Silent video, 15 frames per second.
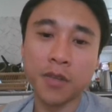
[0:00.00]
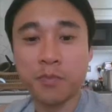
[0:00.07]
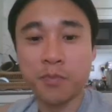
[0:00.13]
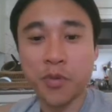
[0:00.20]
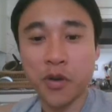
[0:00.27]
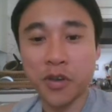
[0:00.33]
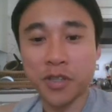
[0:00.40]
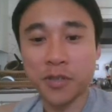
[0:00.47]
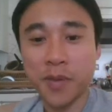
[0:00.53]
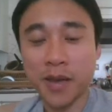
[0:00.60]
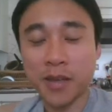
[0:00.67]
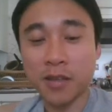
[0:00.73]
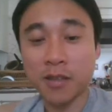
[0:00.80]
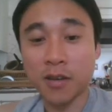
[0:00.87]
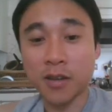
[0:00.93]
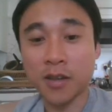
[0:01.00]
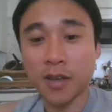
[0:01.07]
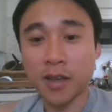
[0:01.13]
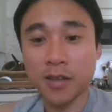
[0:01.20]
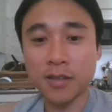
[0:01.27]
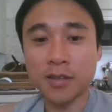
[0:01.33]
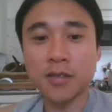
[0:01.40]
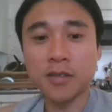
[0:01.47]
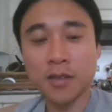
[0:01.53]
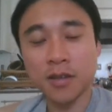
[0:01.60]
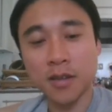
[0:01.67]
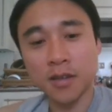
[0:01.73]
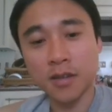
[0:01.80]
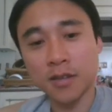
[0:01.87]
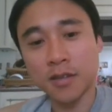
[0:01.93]
put us back in line, I guess.
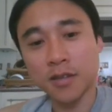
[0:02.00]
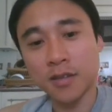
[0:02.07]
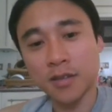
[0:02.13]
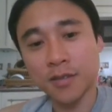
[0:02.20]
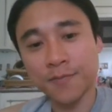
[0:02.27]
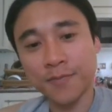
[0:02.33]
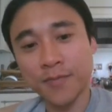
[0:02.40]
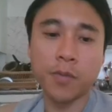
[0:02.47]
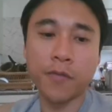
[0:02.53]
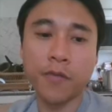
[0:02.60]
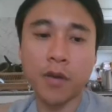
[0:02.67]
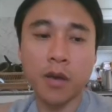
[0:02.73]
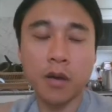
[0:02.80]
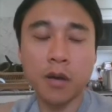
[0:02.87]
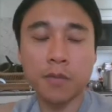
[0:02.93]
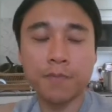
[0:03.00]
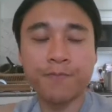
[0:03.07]
To be fair, I